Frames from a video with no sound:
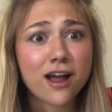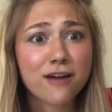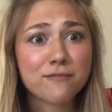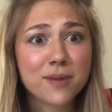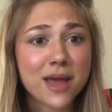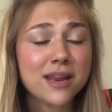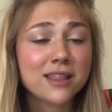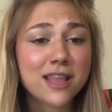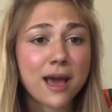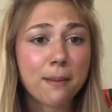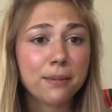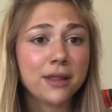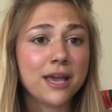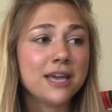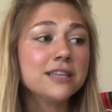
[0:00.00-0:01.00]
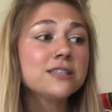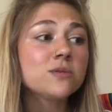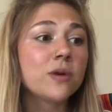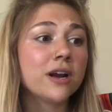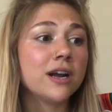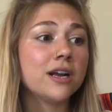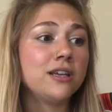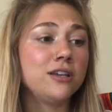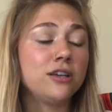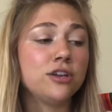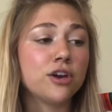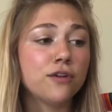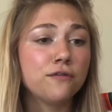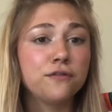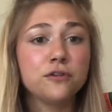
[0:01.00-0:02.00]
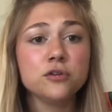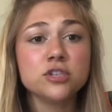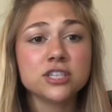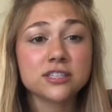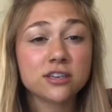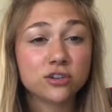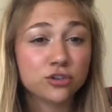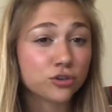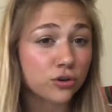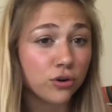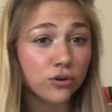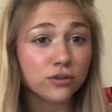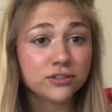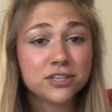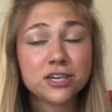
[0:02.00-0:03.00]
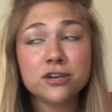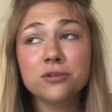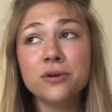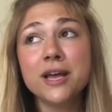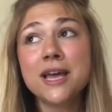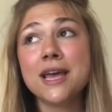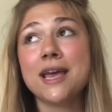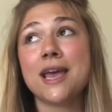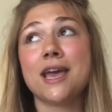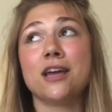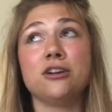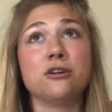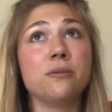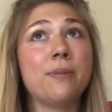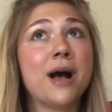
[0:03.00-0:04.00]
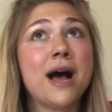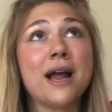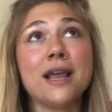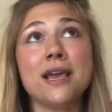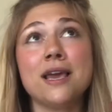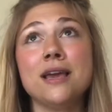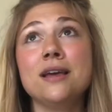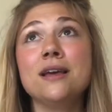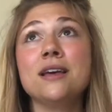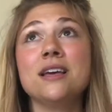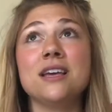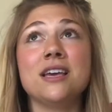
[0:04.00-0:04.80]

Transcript: I've been in that place where, you know, food just controls you and your body,